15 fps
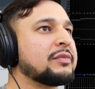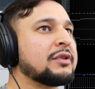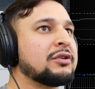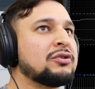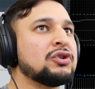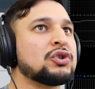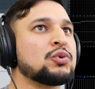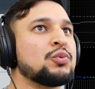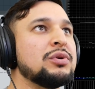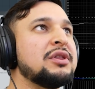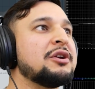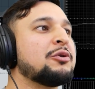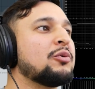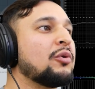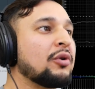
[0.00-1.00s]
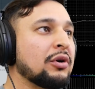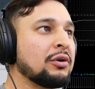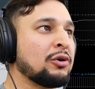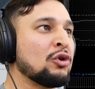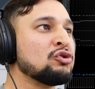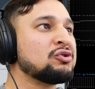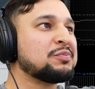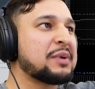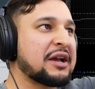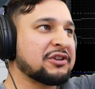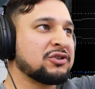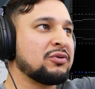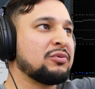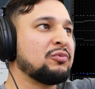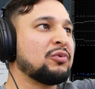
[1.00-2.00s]
Just really goes back
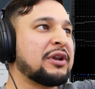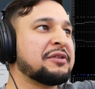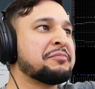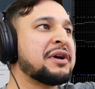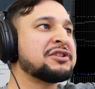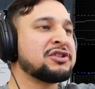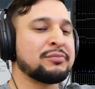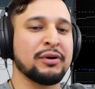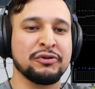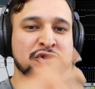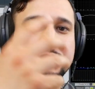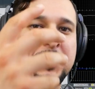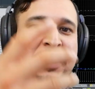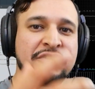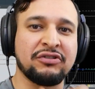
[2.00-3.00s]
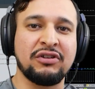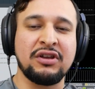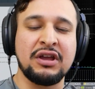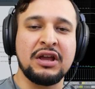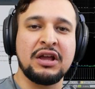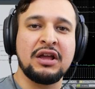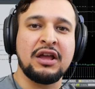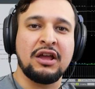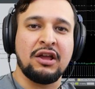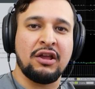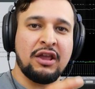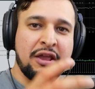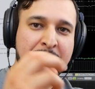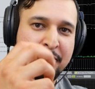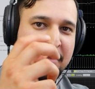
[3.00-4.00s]
to what I mentioned about space. He
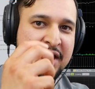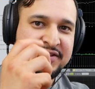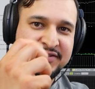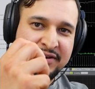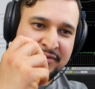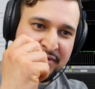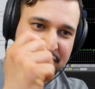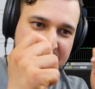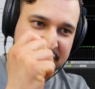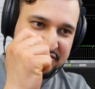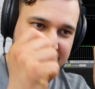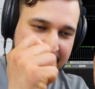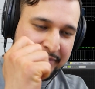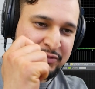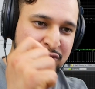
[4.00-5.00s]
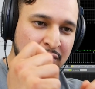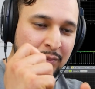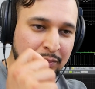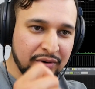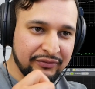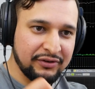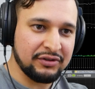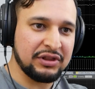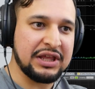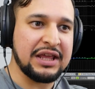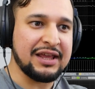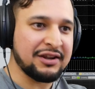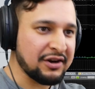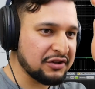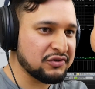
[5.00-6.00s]
makes everything time so perfectly,
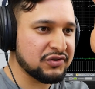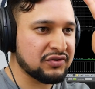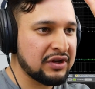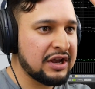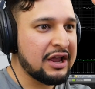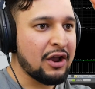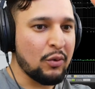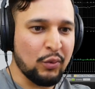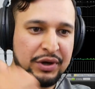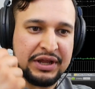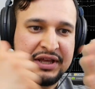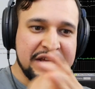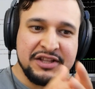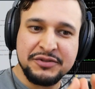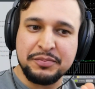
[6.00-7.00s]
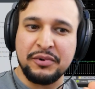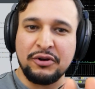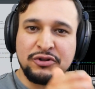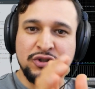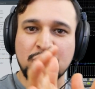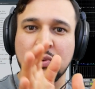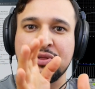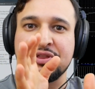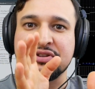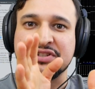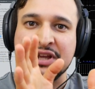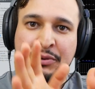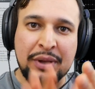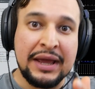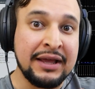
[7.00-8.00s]
not just when it hits, but also when the
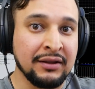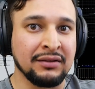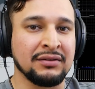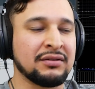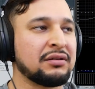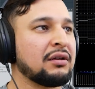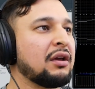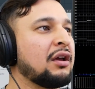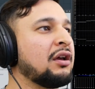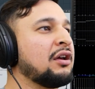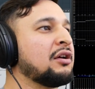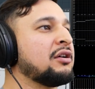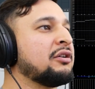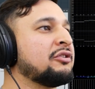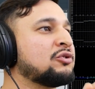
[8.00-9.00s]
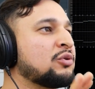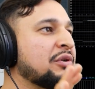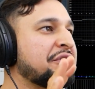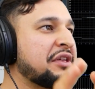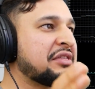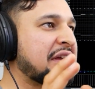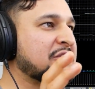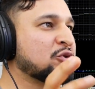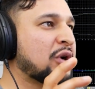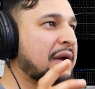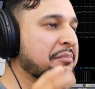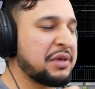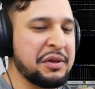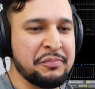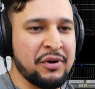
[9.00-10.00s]
sound ends. So I think that
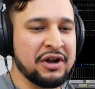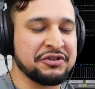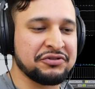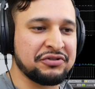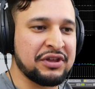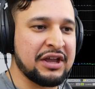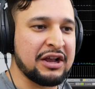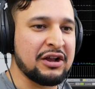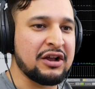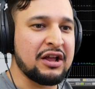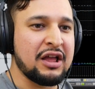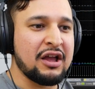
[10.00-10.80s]
trap beatbox thing